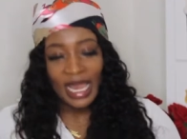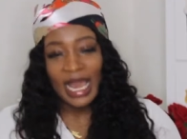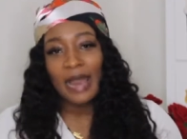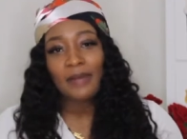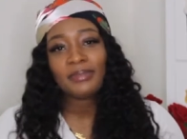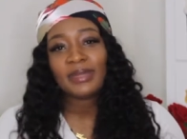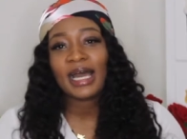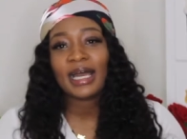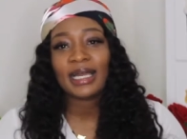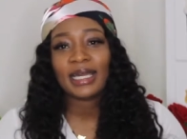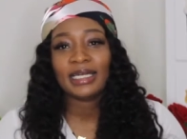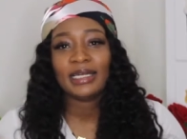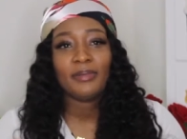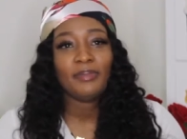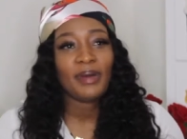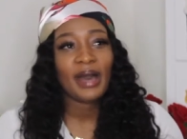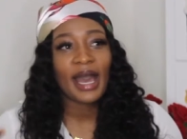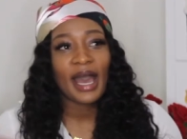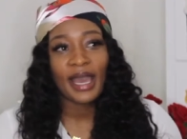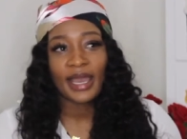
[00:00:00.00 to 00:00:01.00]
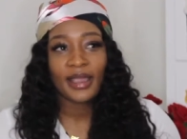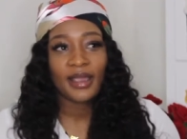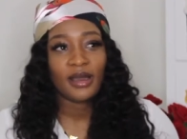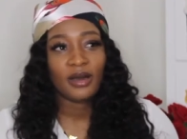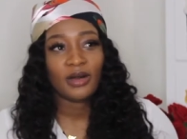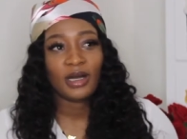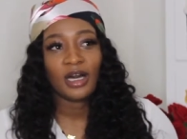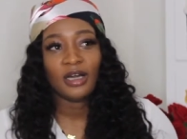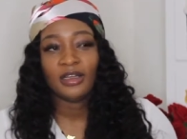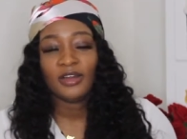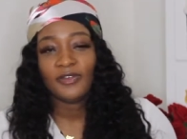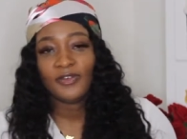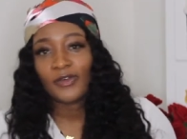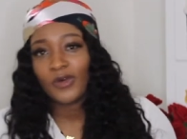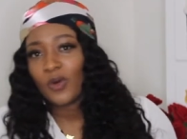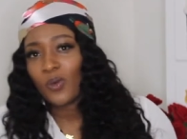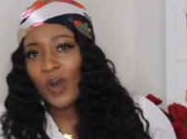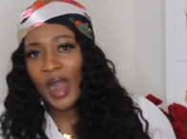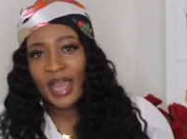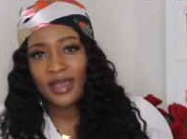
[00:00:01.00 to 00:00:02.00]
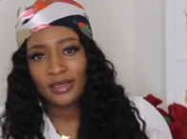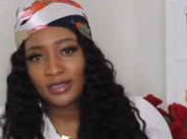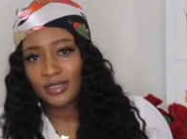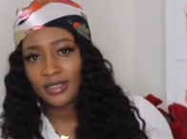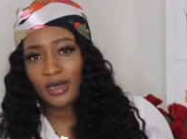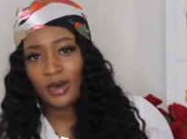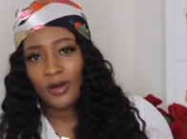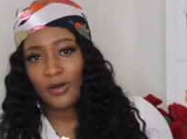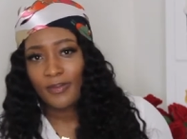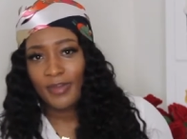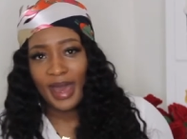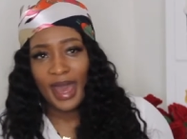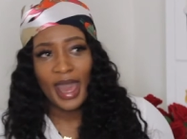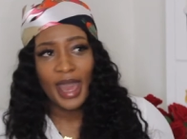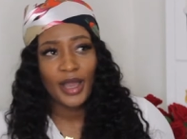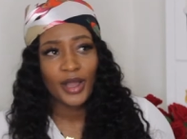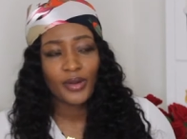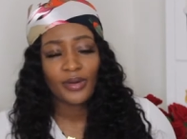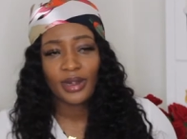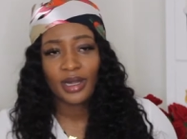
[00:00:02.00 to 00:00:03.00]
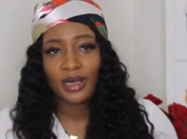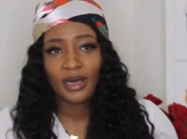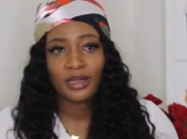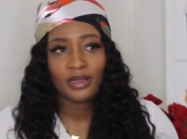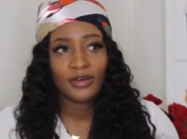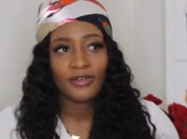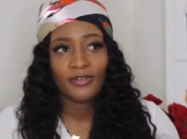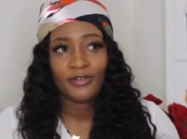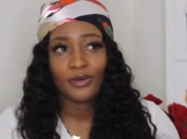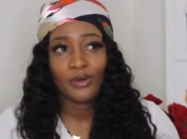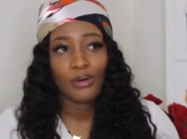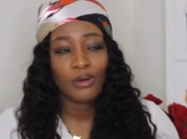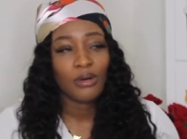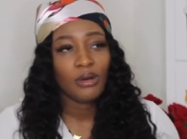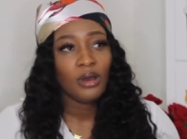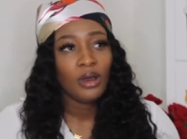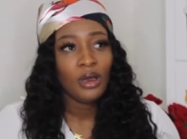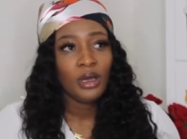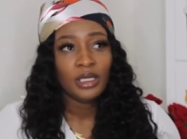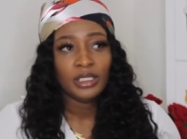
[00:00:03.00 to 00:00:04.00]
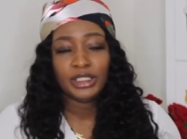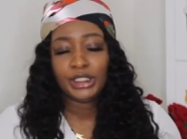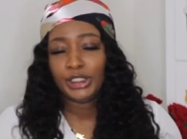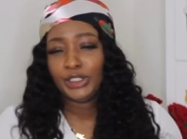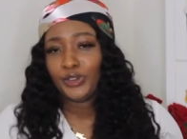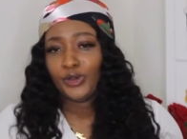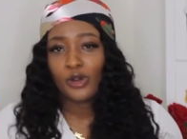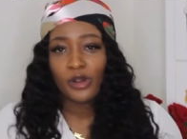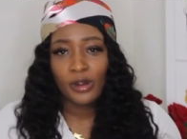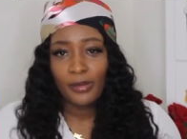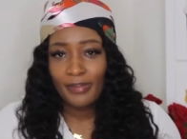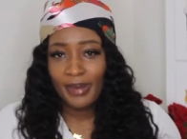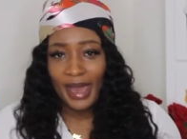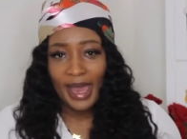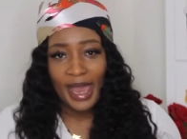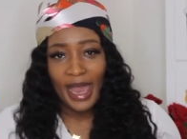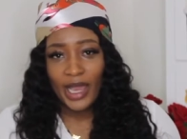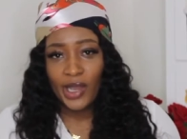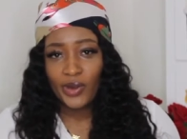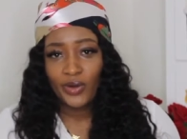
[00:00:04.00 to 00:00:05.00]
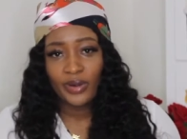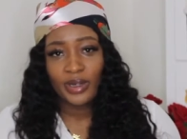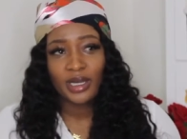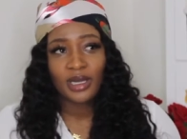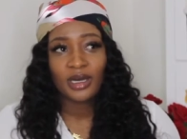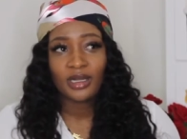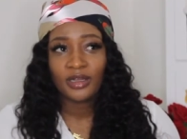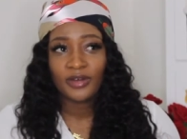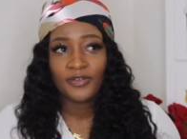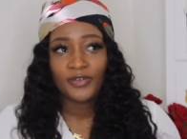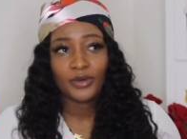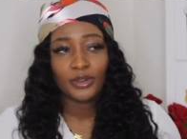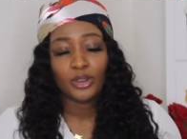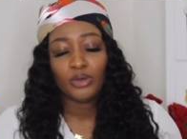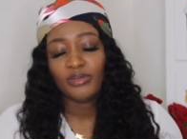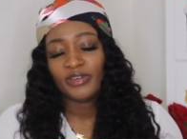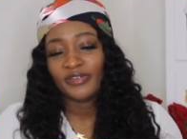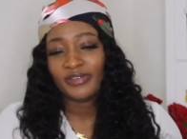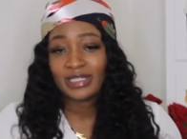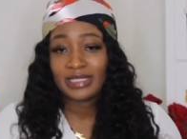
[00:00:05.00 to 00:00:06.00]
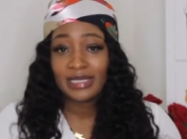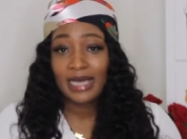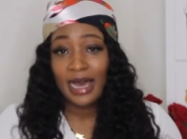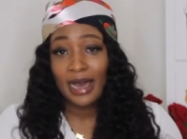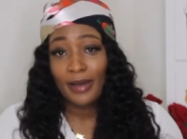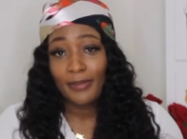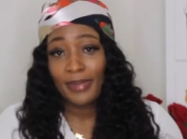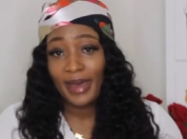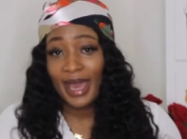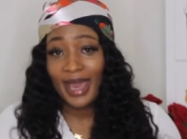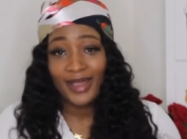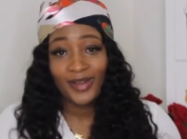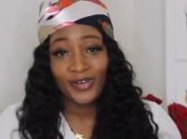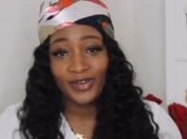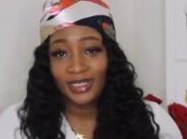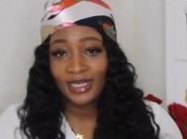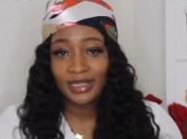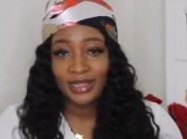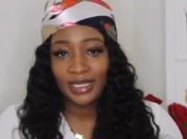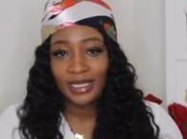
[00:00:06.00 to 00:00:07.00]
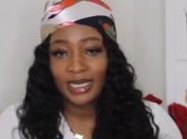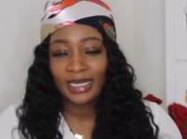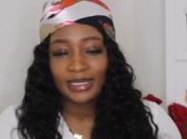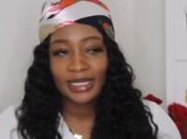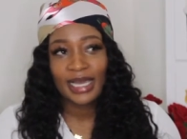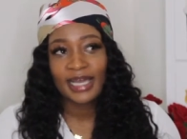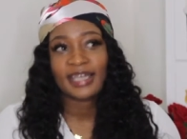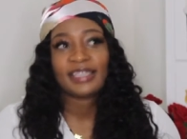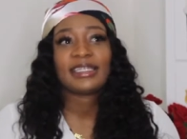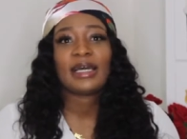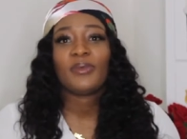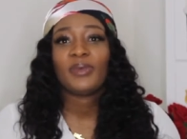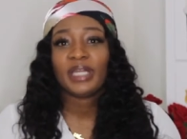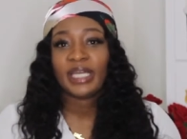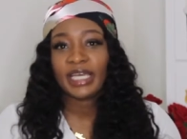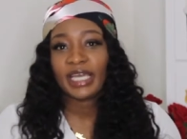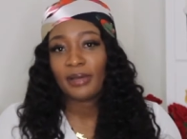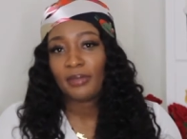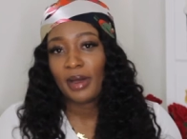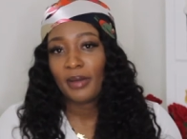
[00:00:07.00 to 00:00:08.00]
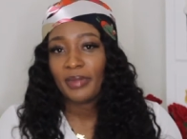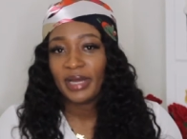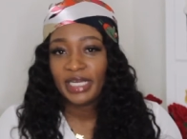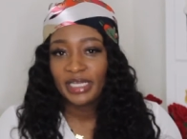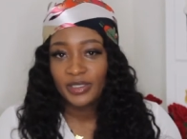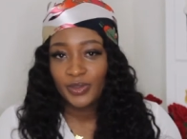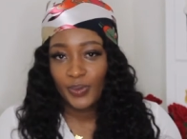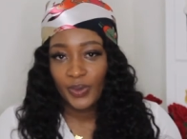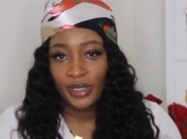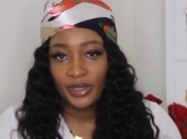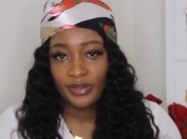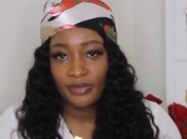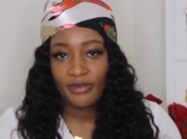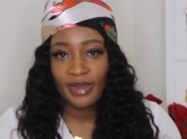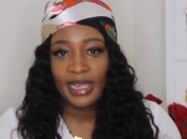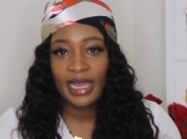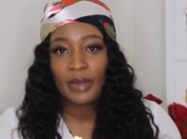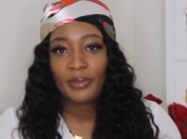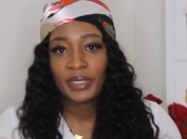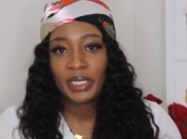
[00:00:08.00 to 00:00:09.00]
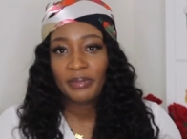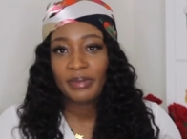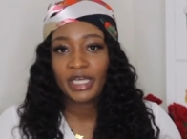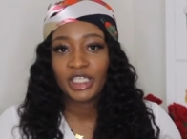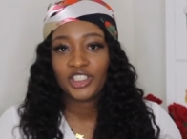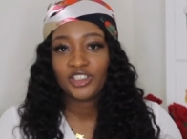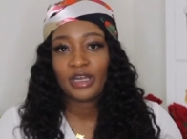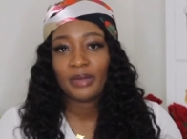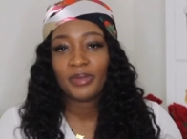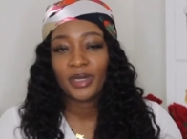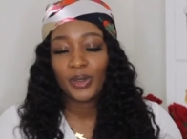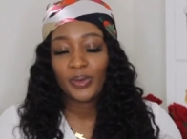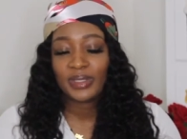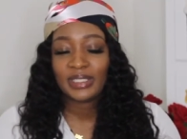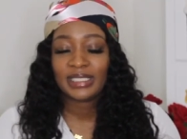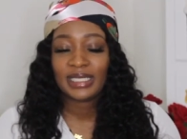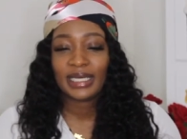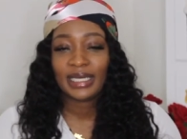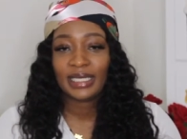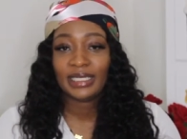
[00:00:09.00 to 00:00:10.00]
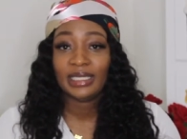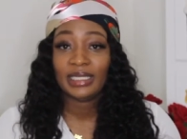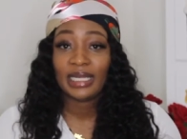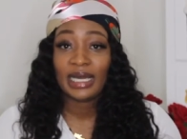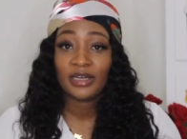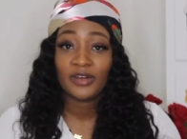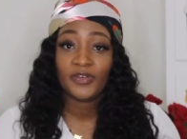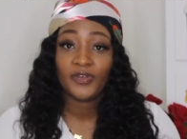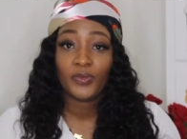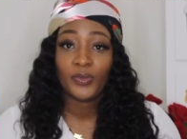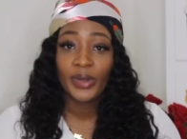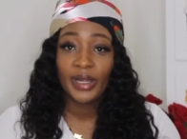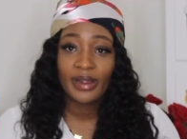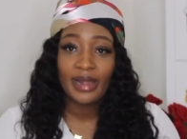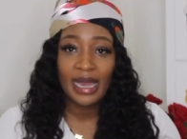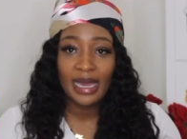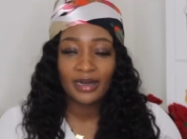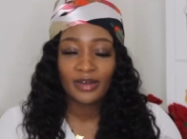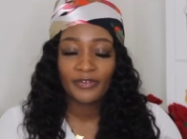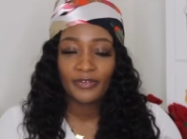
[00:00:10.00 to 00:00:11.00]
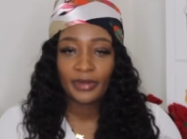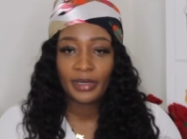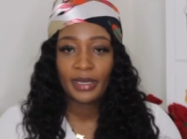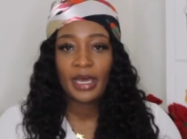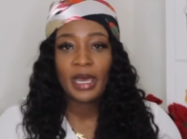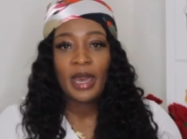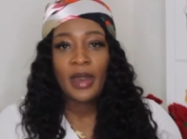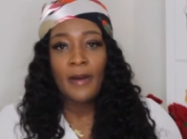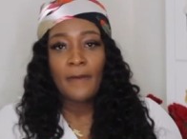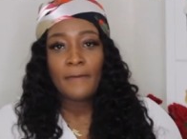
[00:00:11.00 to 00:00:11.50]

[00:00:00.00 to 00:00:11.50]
I'm not gonna buy a colorful YSL bag or a colorful Dior bag or a colorful Louis Vuitton bag or nothing like that because I want to get my money's worth, right? I want to make sure I'm going to get a lot of wear out of it.